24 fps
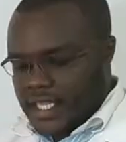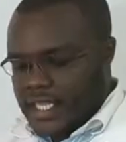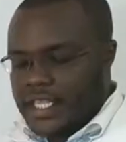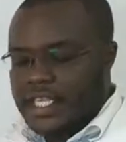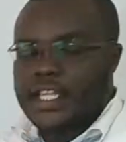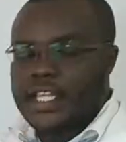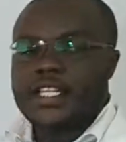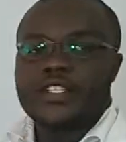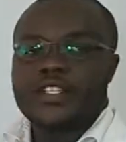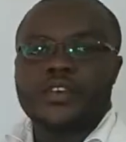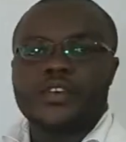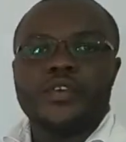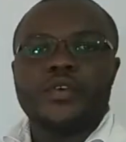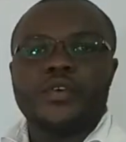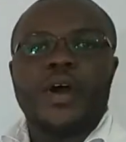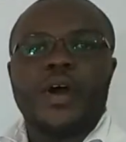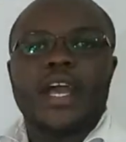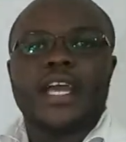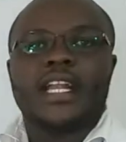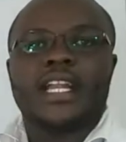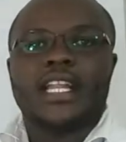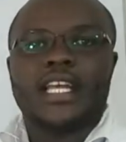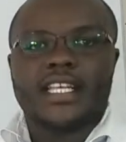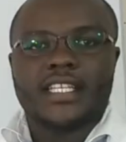reason why
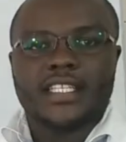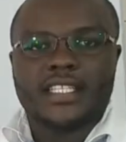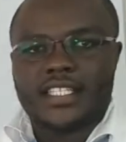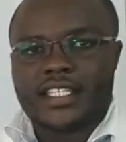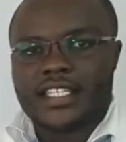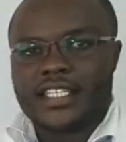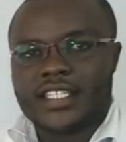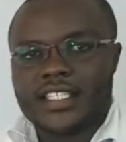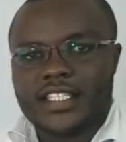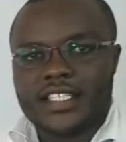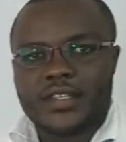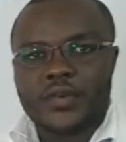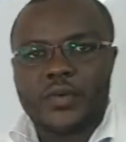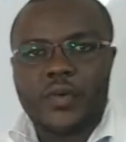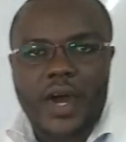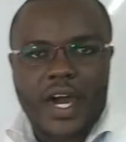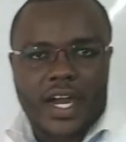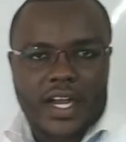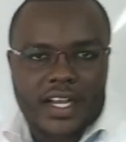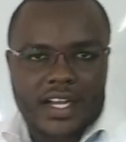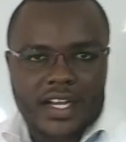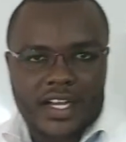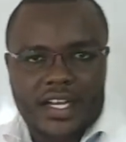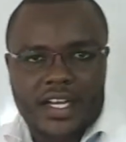lenses
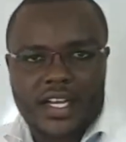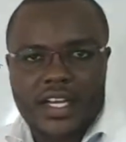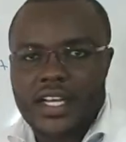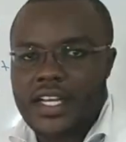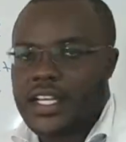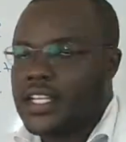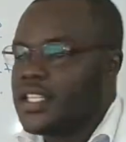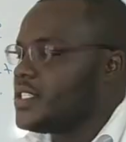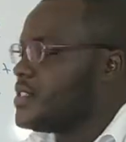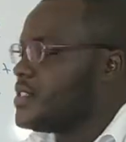work is